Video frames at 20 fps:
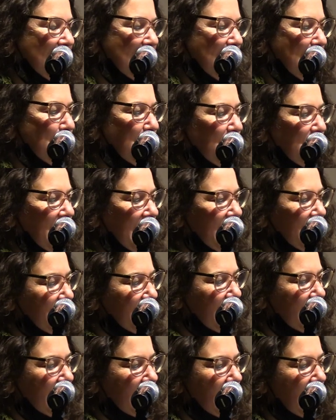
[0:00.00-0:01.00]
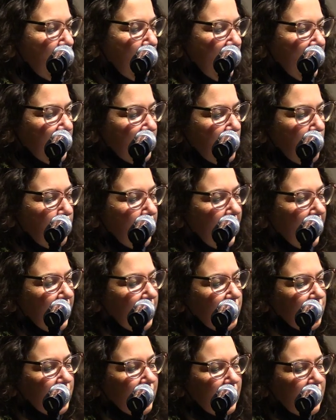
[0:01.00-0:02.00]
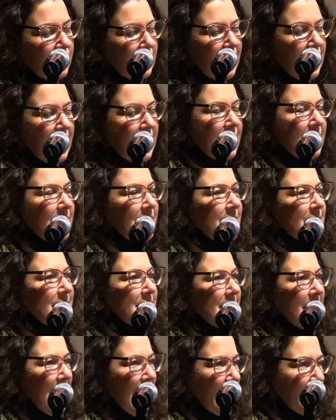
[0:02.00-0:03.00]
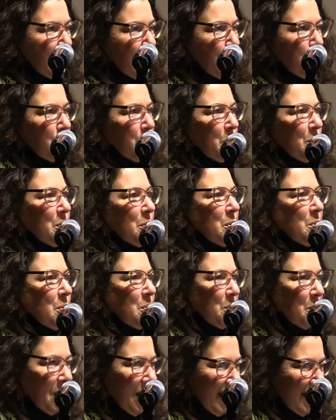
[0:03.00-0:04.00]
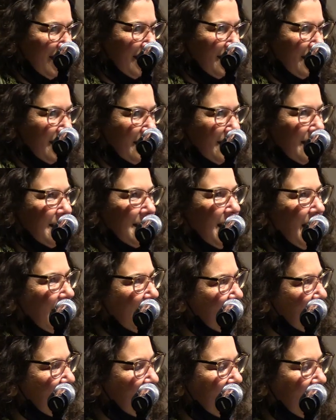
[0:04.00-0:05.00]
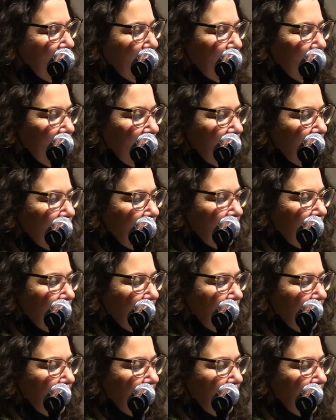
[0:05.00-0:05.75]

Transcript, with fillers: Liberation, emancipation, natural rights, not just given.